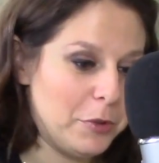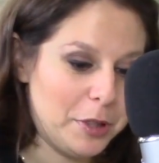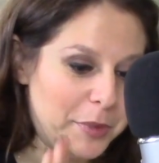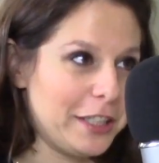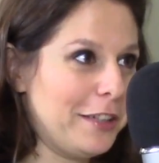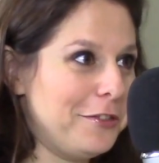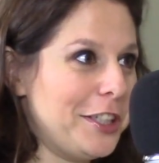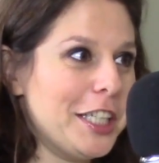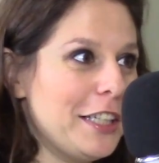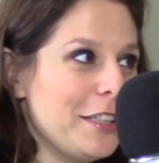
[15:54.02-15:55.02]
want to make that
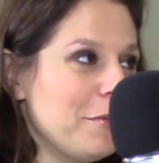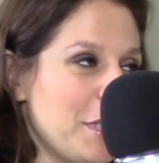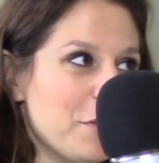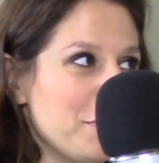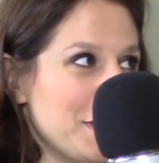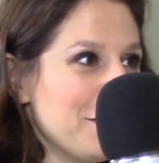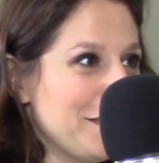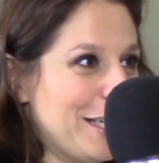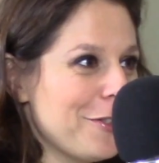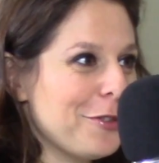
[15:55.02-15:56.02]
very clear. We don't believe
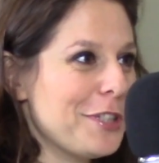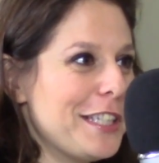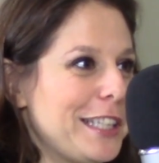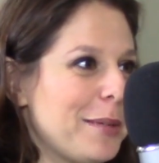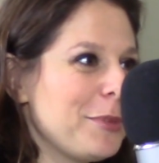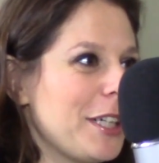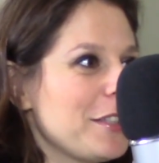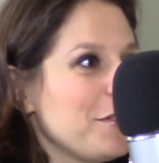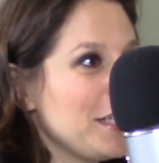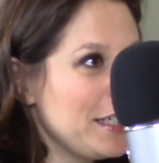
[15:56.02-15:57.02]
in outsourcing that
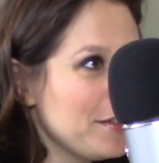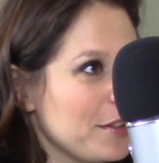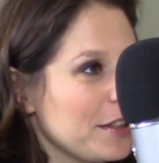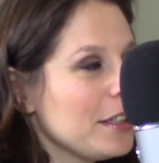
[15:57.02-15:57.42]
proctoring either.